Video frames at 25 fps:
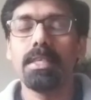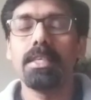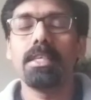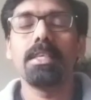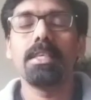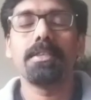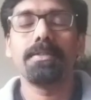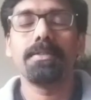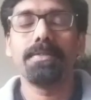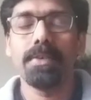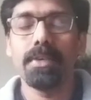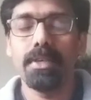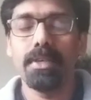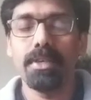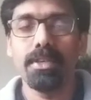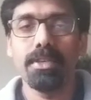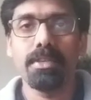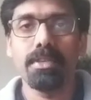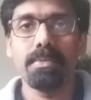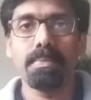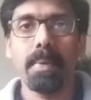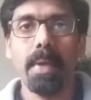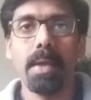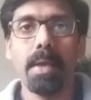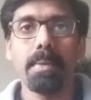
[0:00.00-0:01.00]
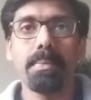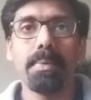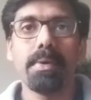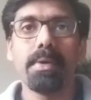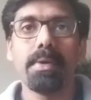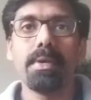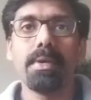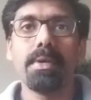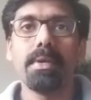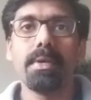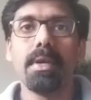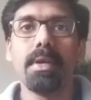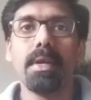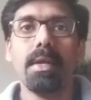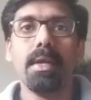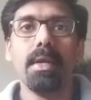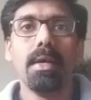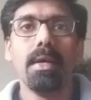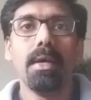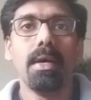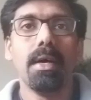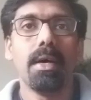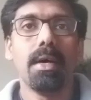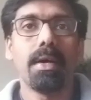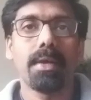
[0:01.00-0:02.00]
It is for newspaper.
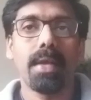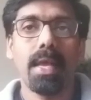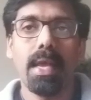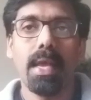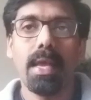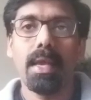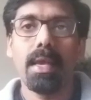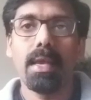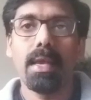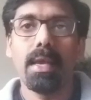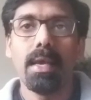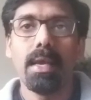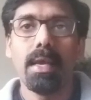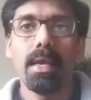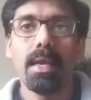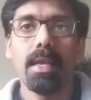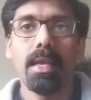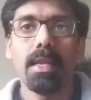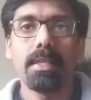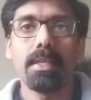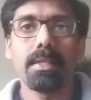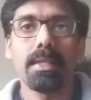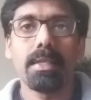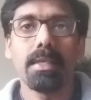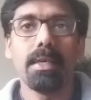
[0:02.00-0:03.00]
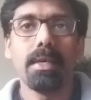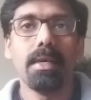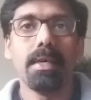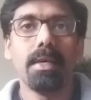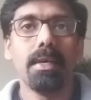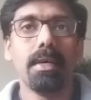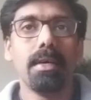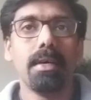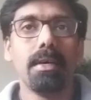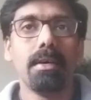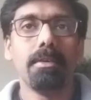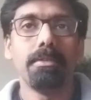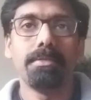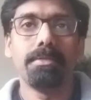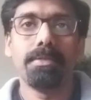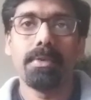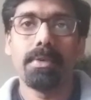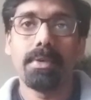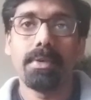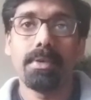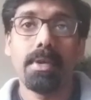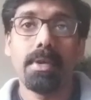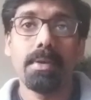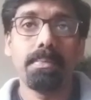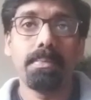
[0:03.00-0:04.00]
Okay, it's
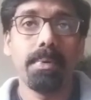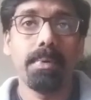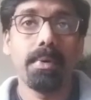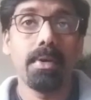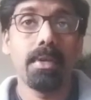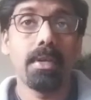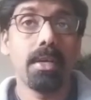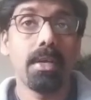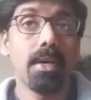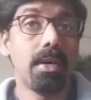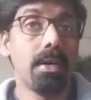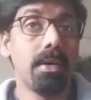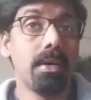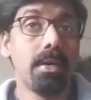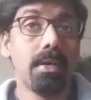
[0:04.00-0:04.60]
for a report.